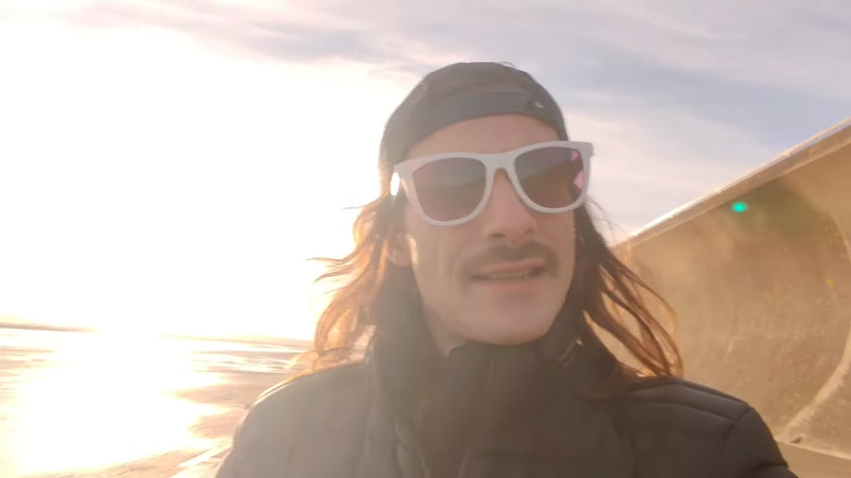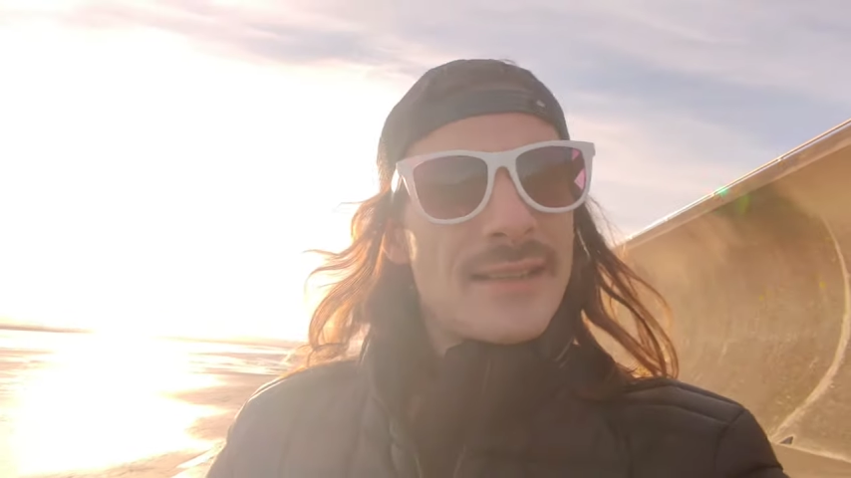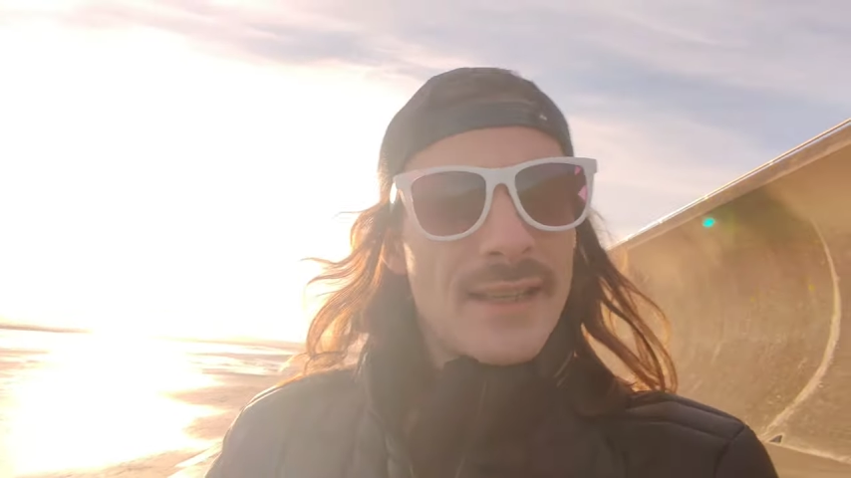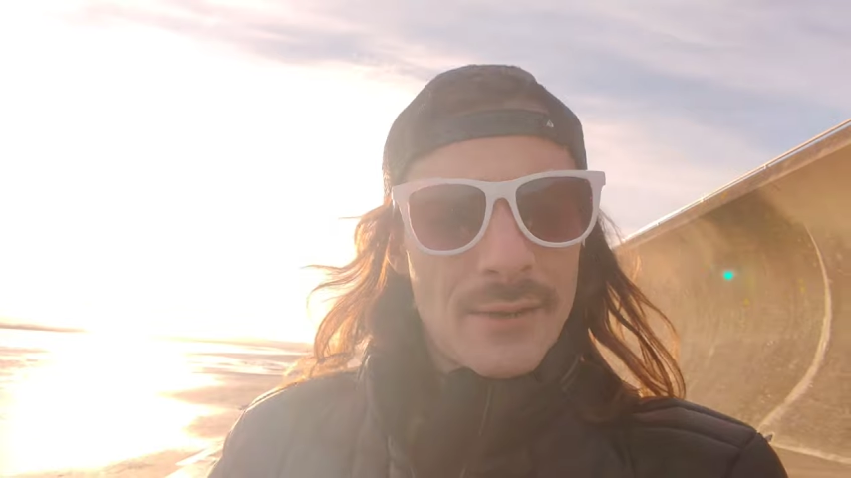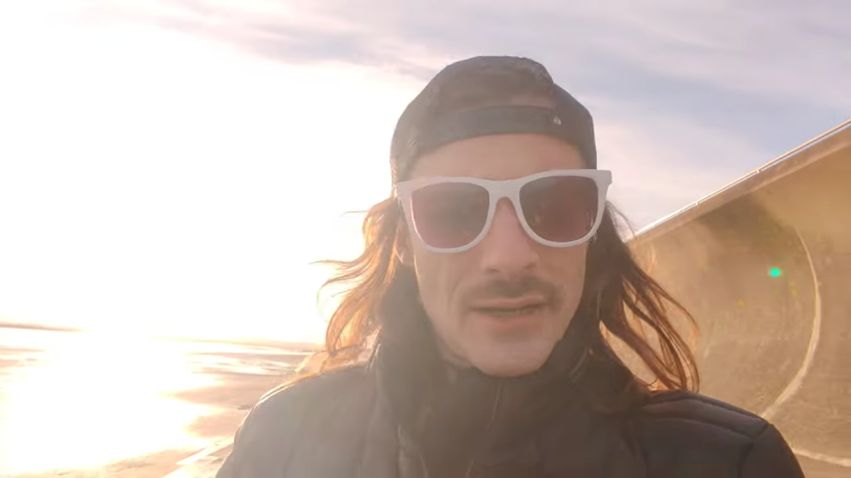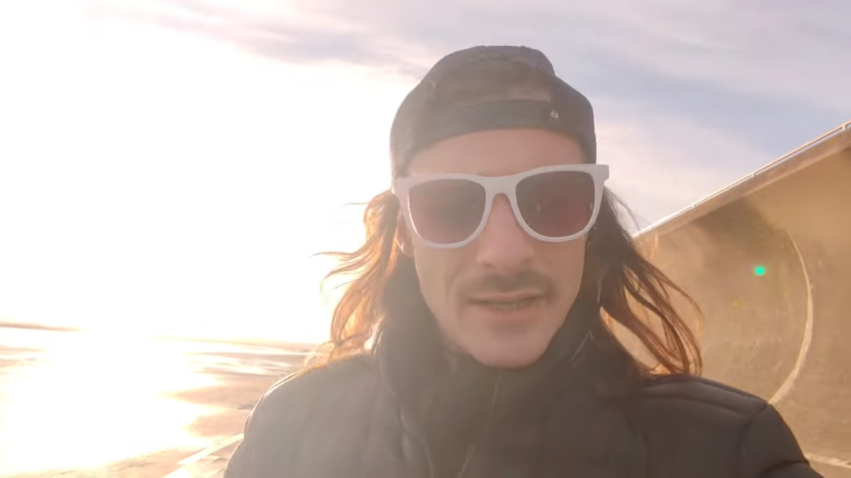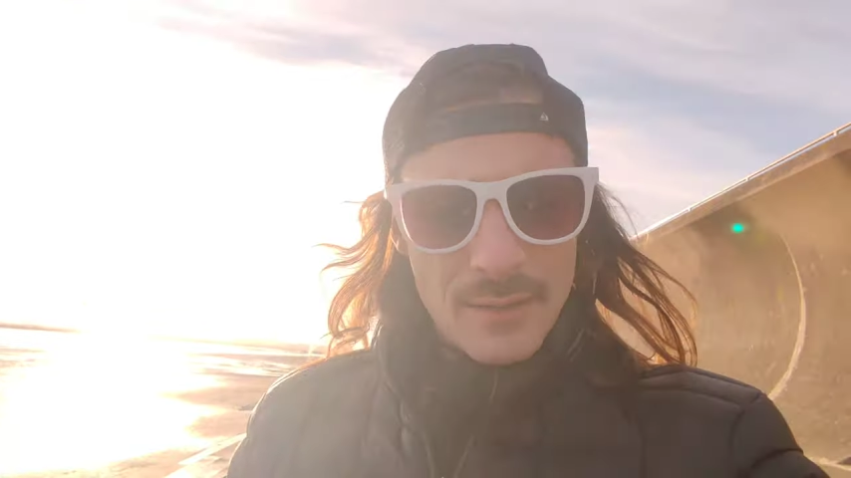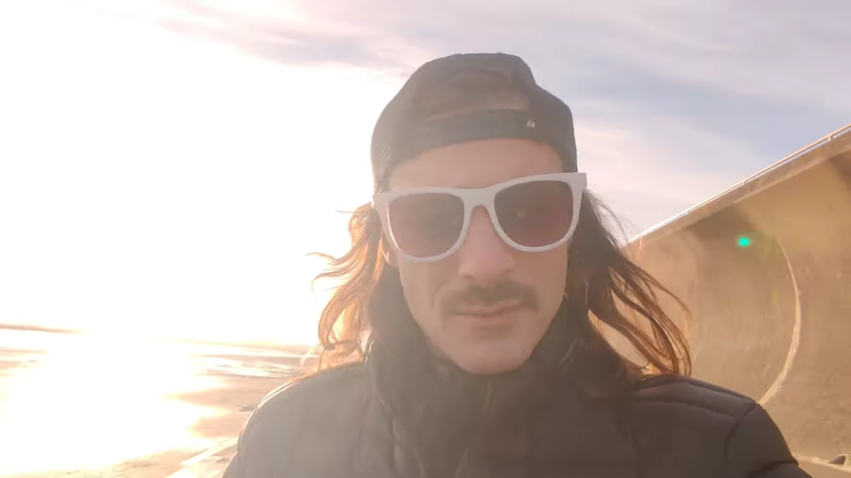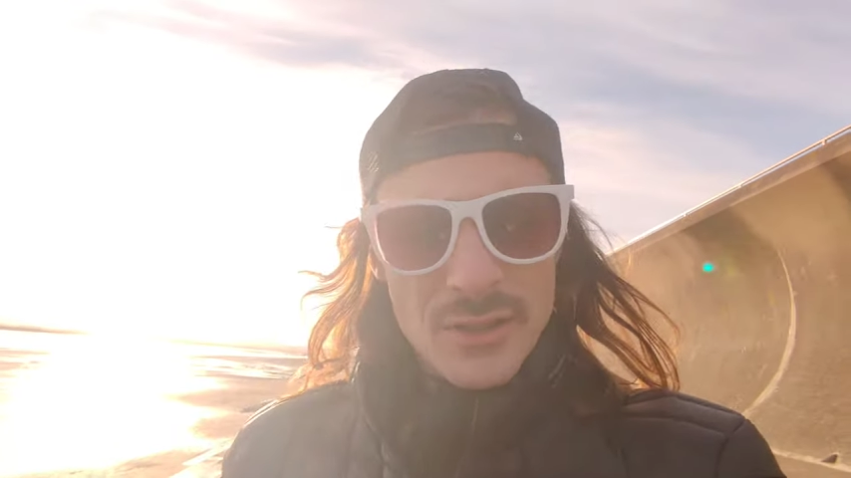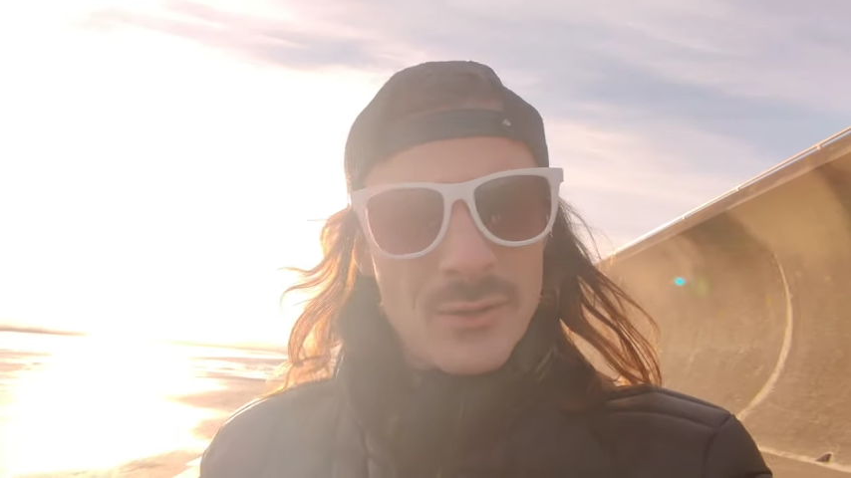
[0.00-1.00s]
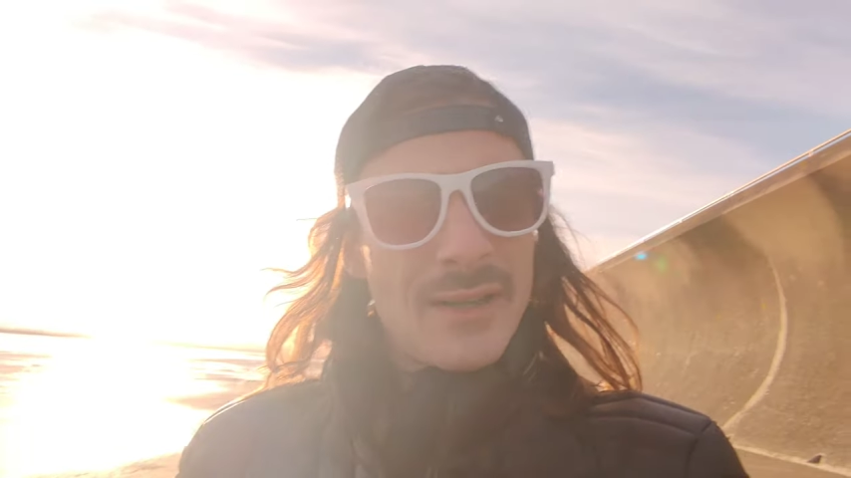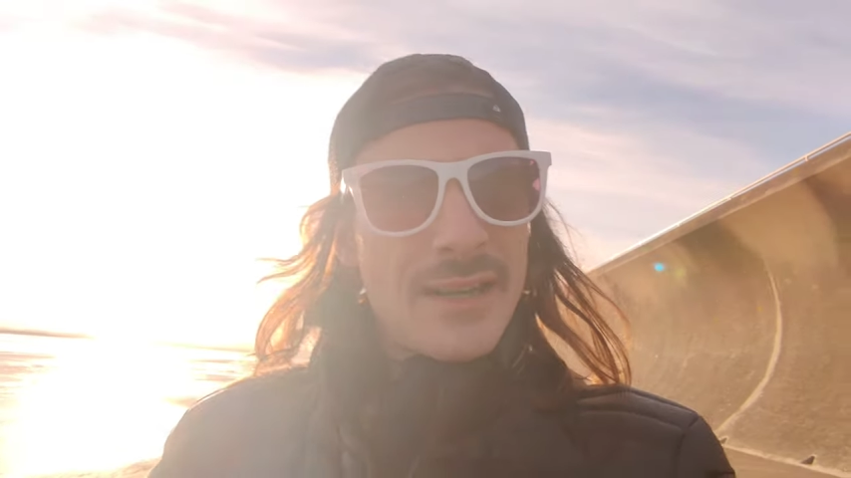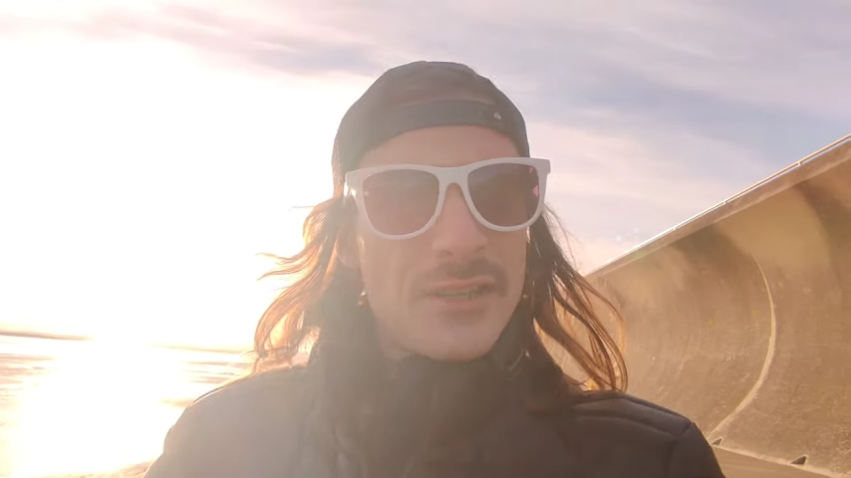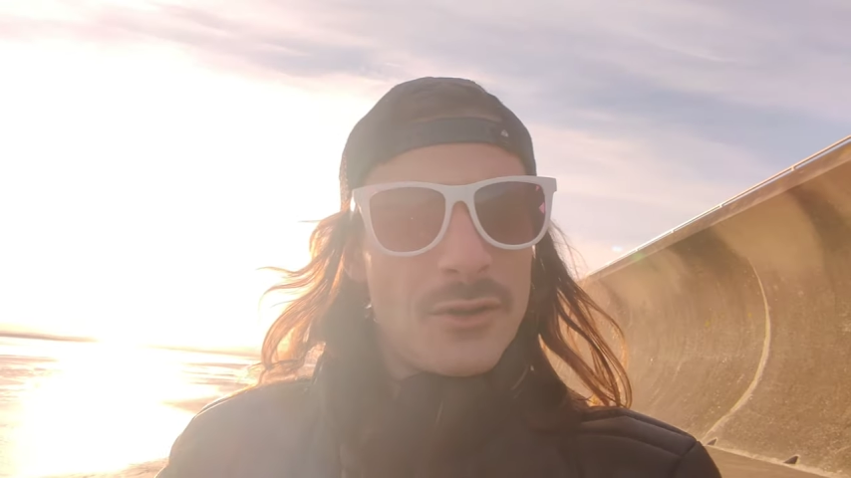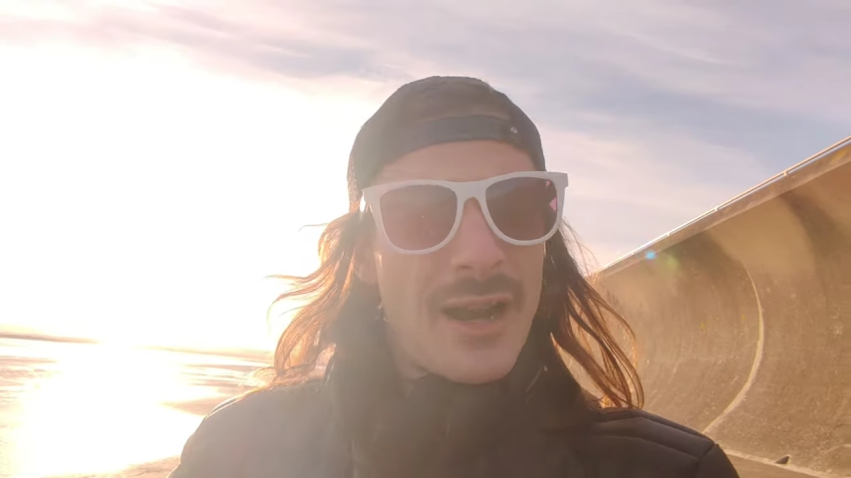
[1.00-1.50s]
necessarily come to
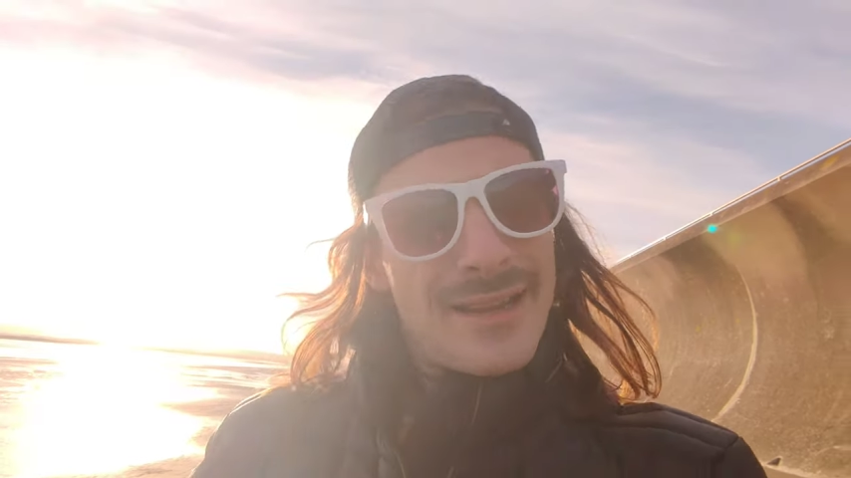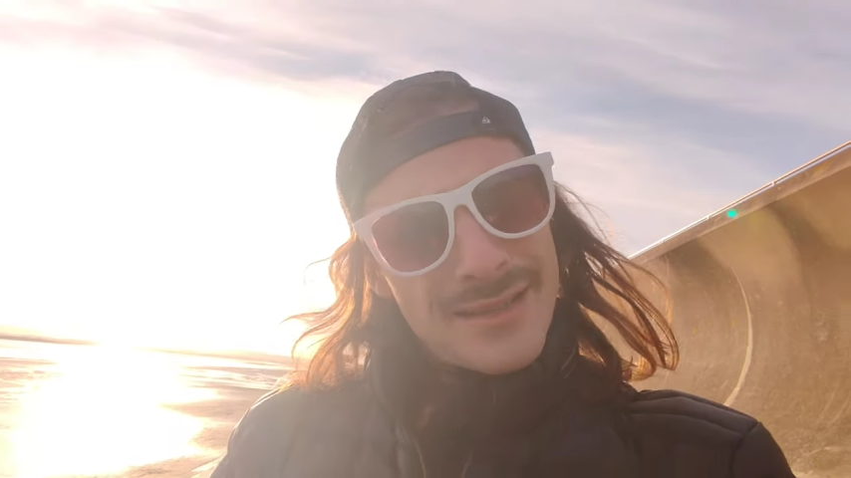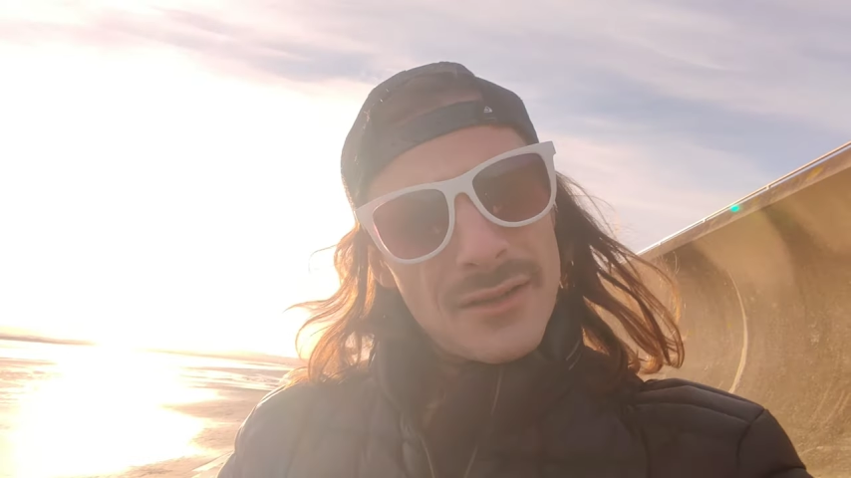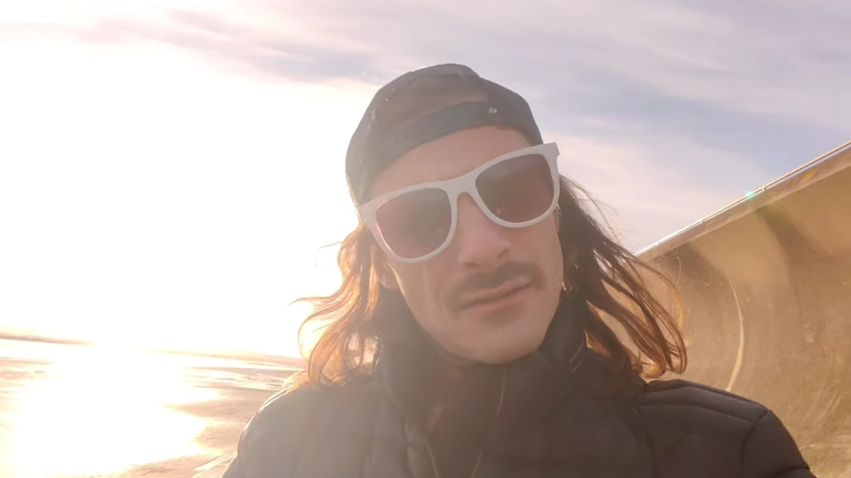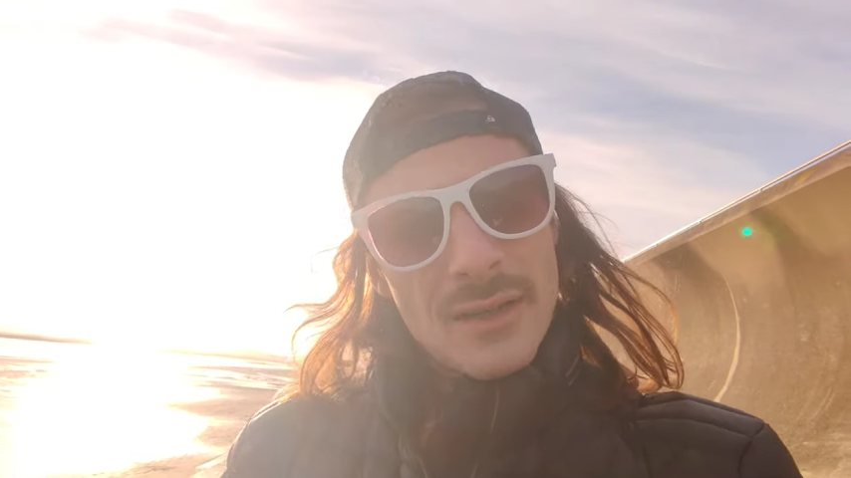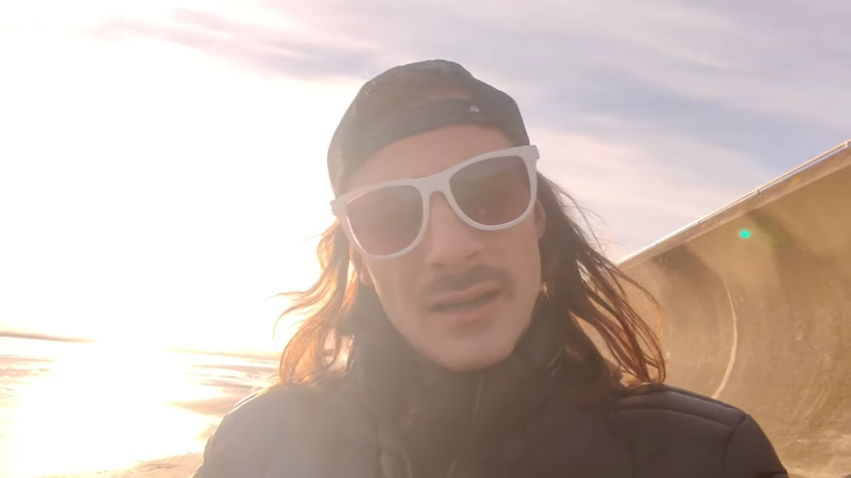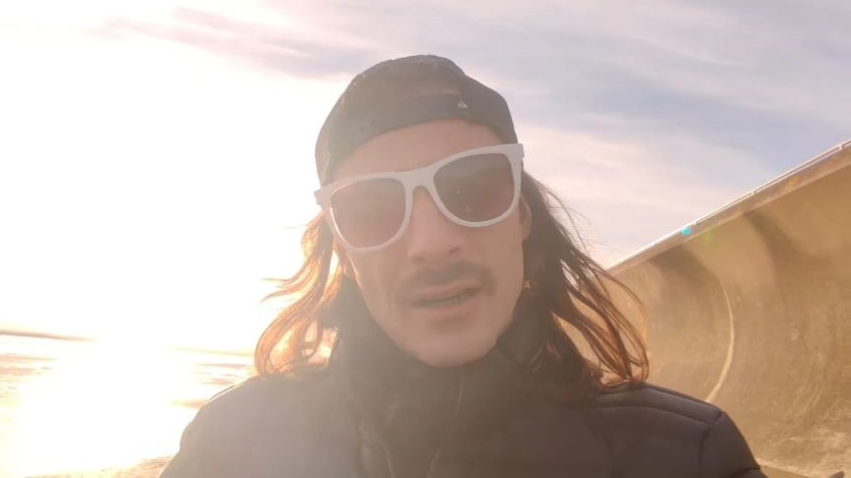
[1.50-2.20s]
unless you had to.